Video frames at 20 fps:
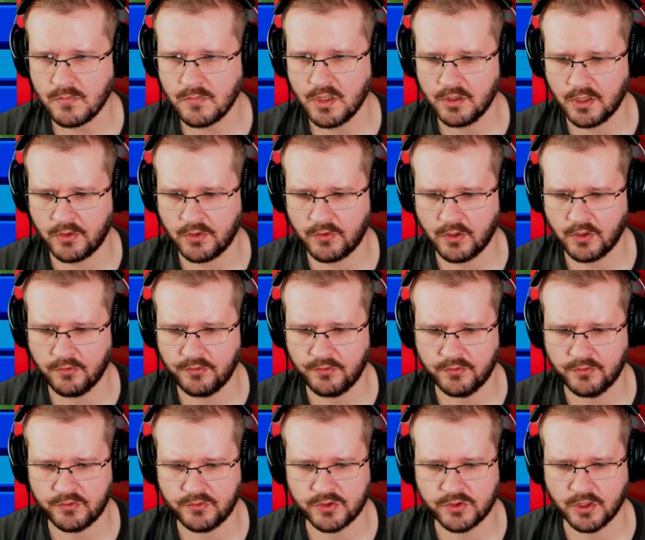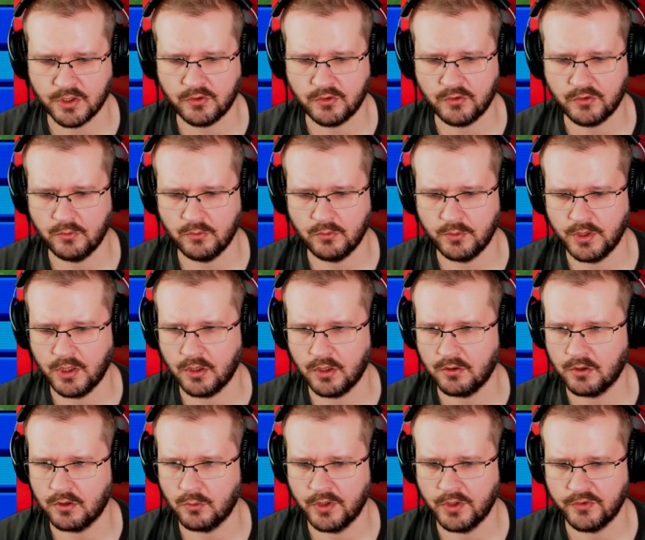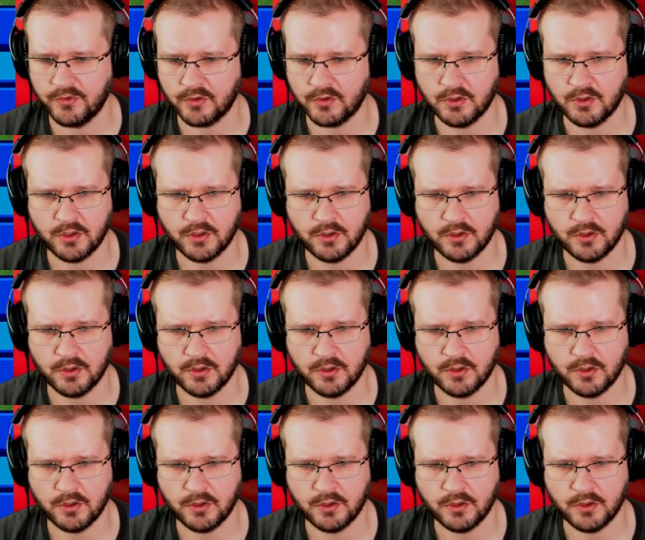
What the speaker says: That's our 5th shot, so we are gonna waste a credit